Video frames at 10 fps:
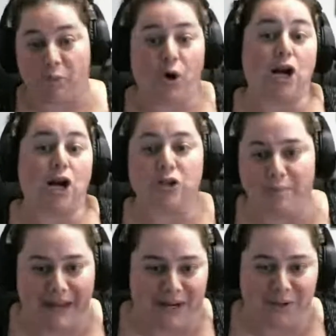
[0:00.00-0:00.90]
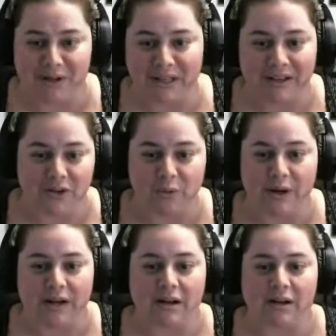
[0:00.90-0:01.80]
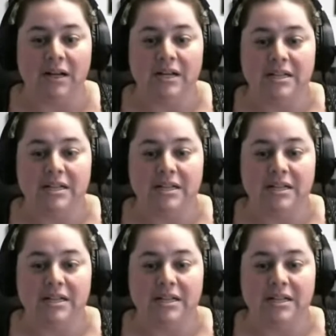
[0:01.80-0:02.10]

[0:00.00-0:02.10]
proctor manual, if you will,